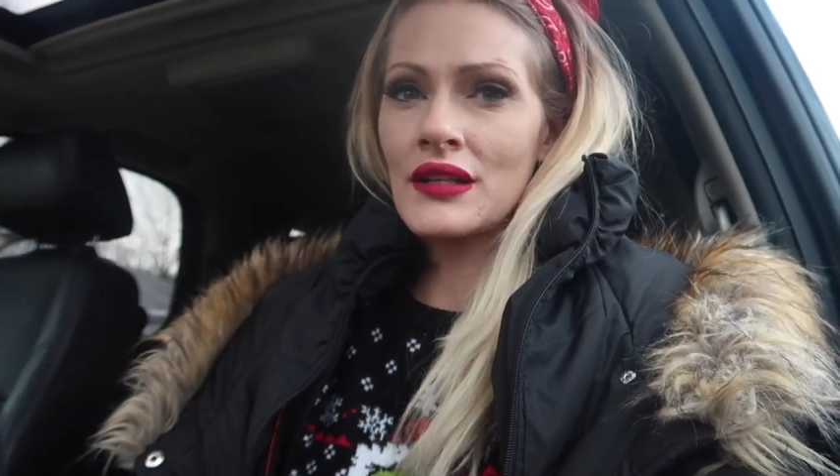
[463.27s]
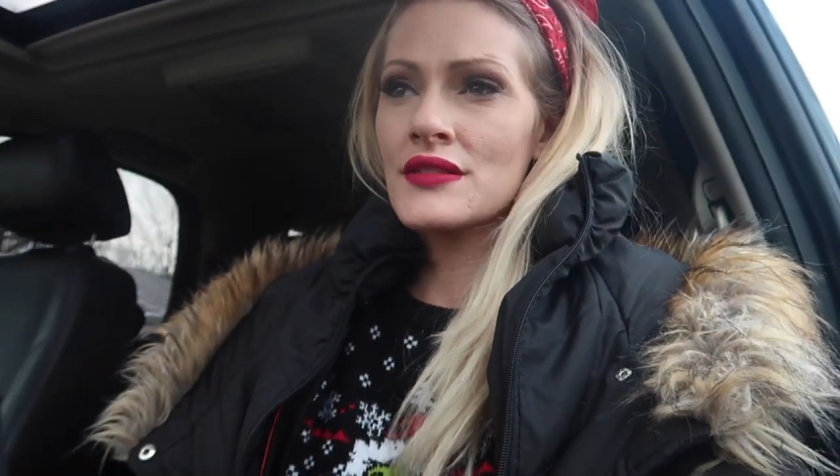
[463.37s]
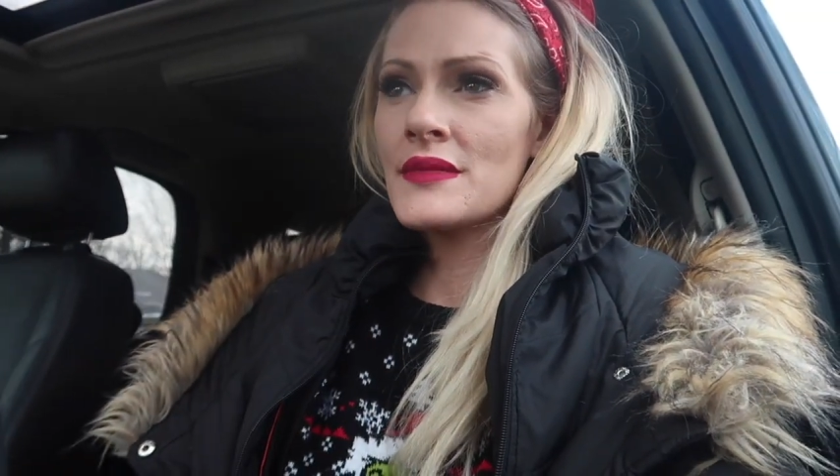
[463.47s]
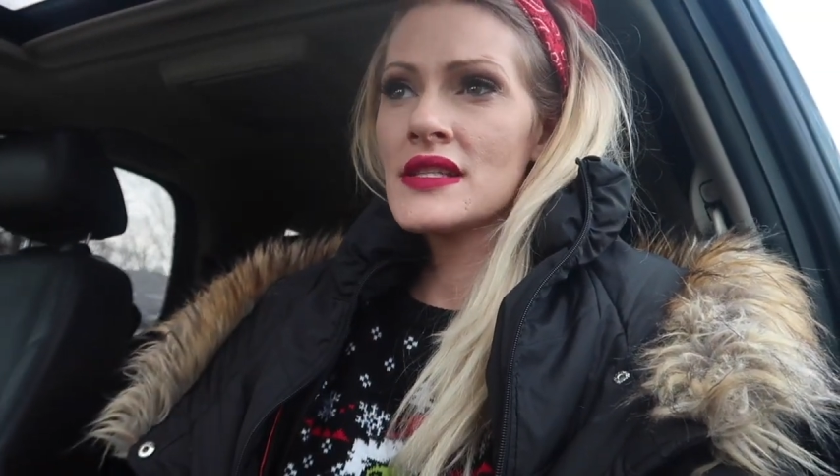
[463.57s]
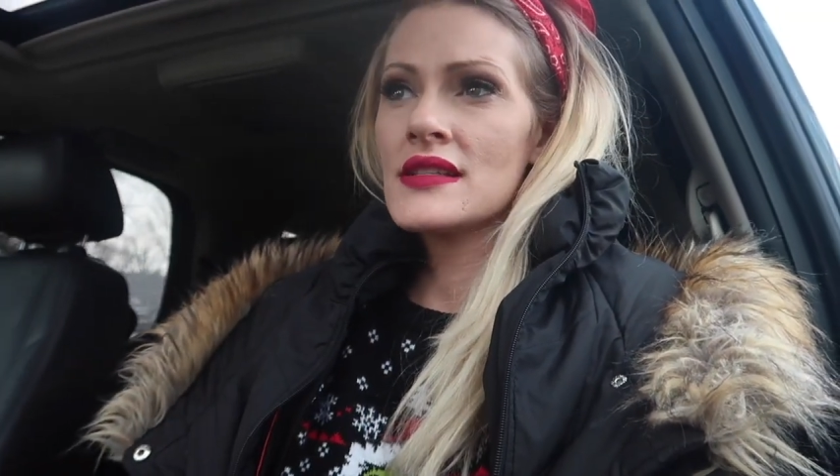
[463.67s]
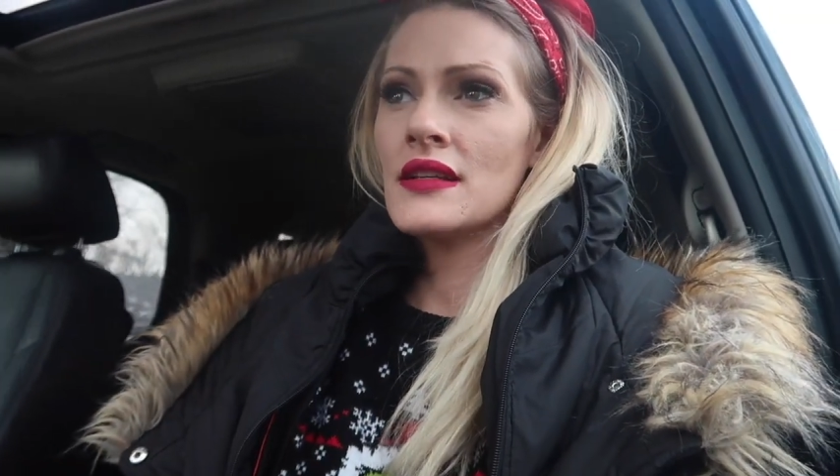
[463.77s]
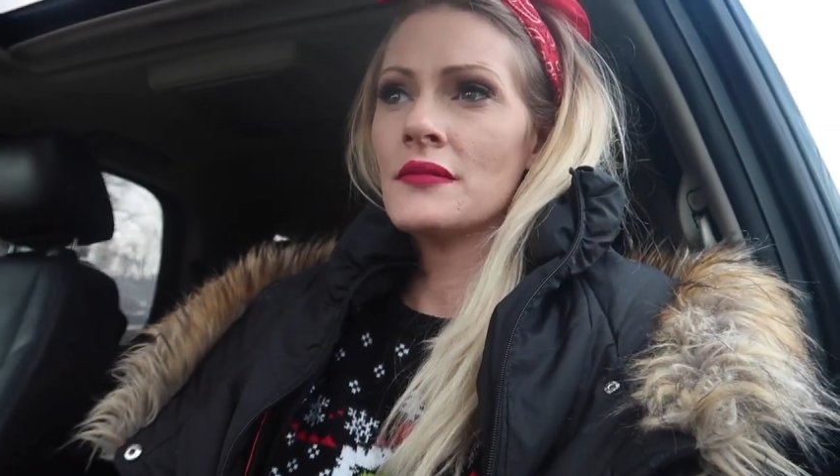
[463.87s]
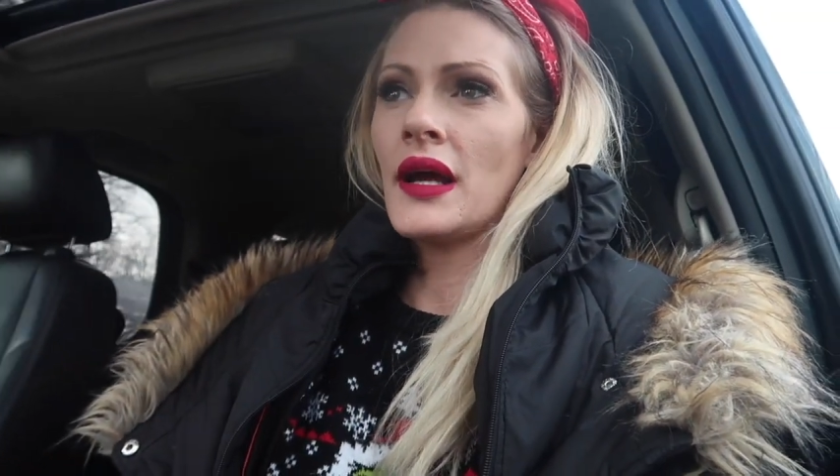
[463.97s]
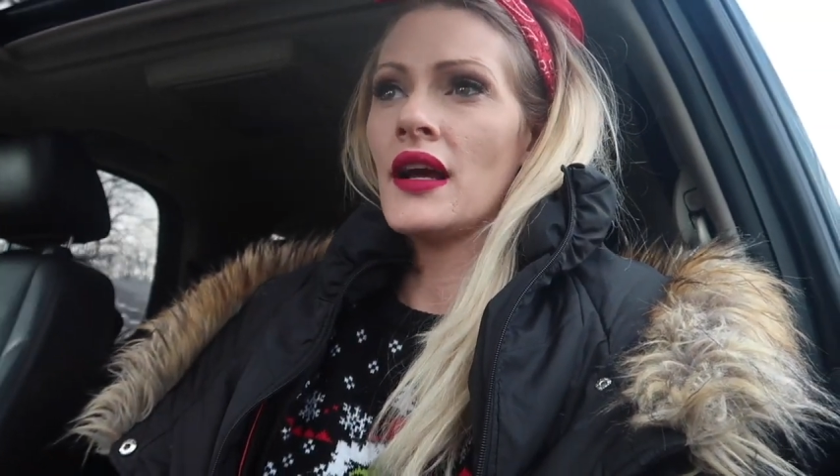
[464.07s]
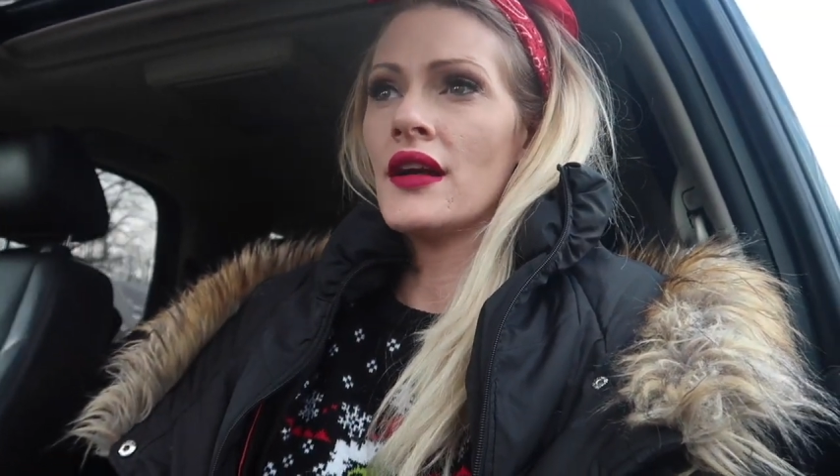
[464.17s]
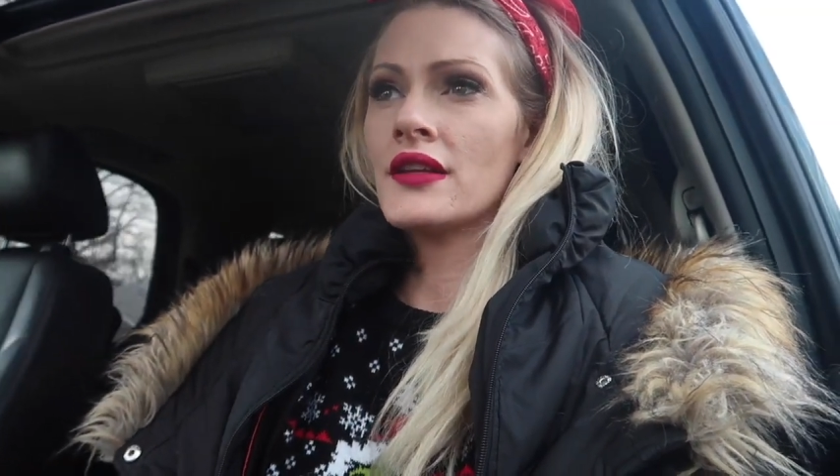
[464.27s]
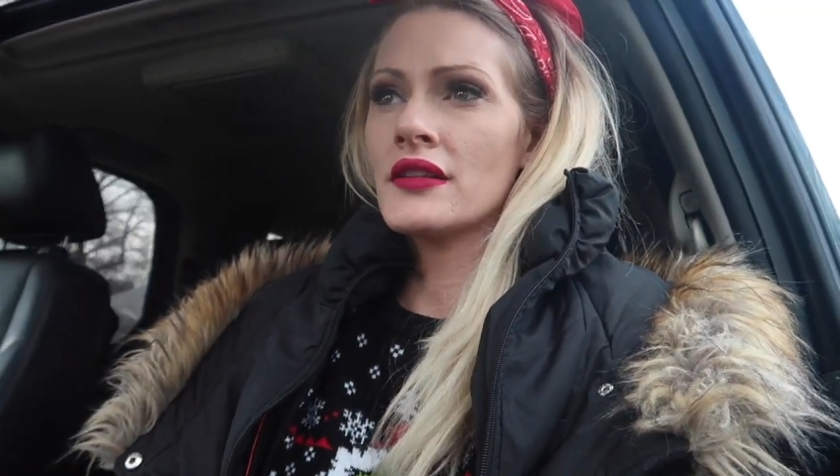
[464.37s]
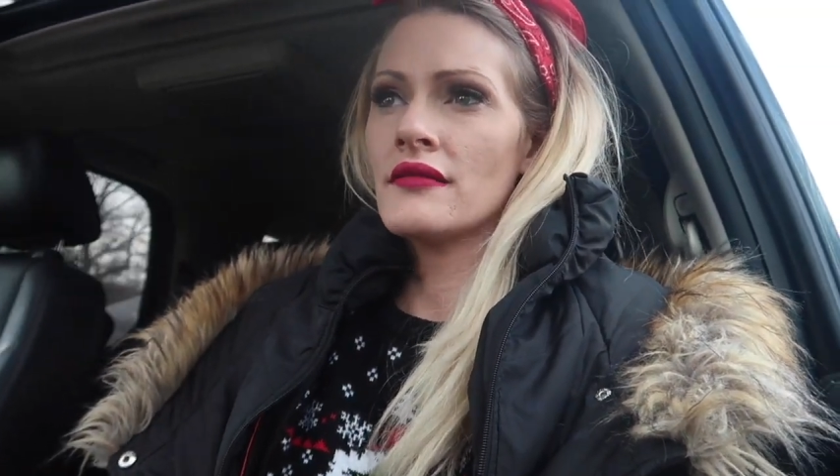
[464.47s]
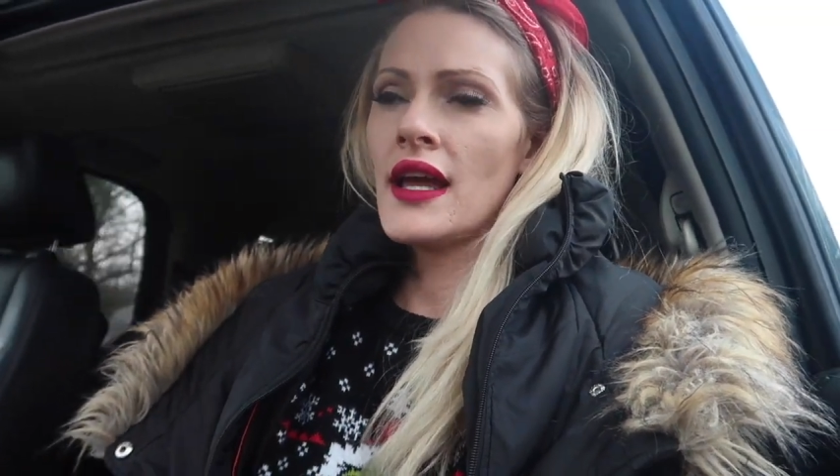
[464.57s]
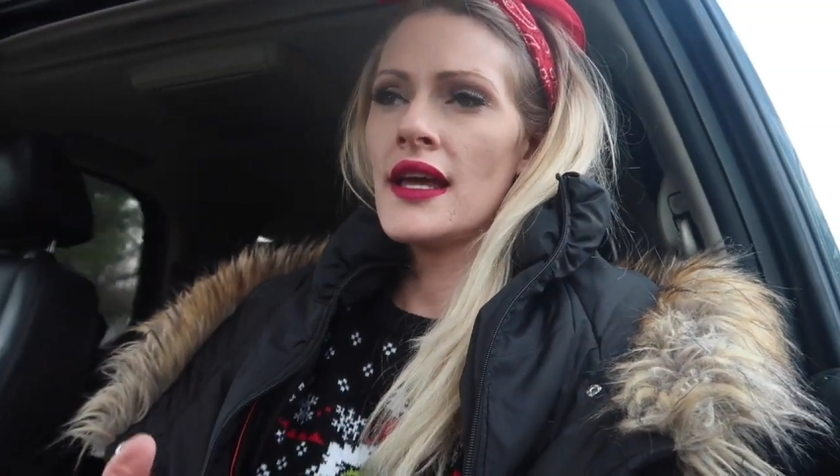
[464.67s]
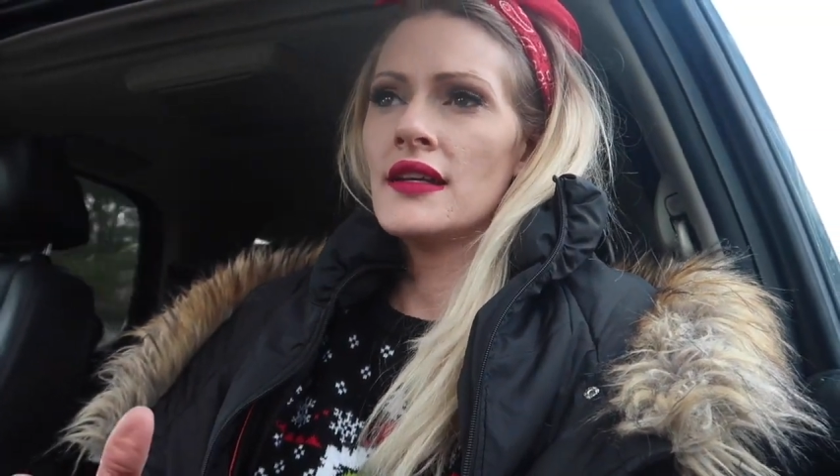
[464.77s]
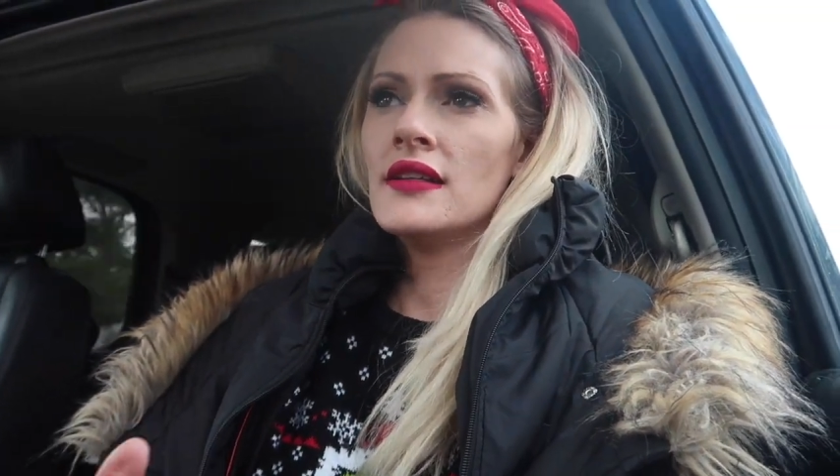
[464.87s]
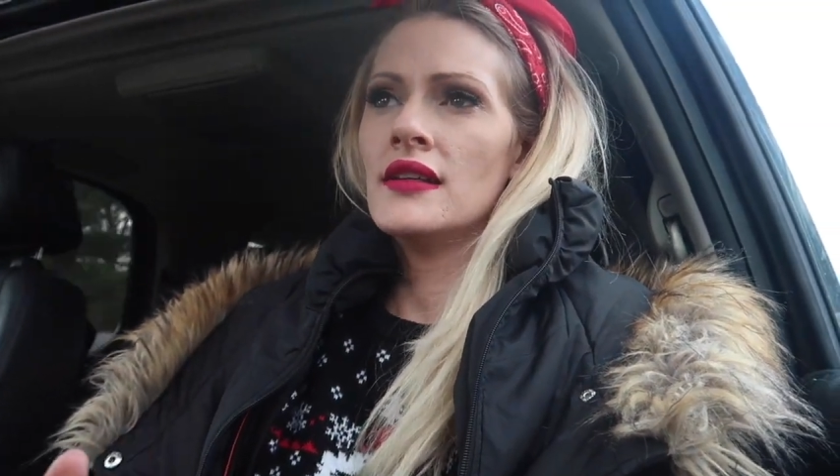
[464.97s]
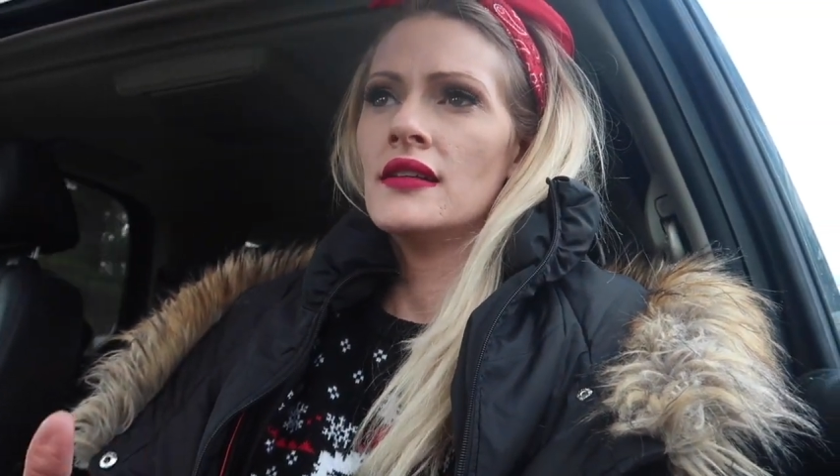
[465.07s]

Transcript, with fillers: I was missing my other red,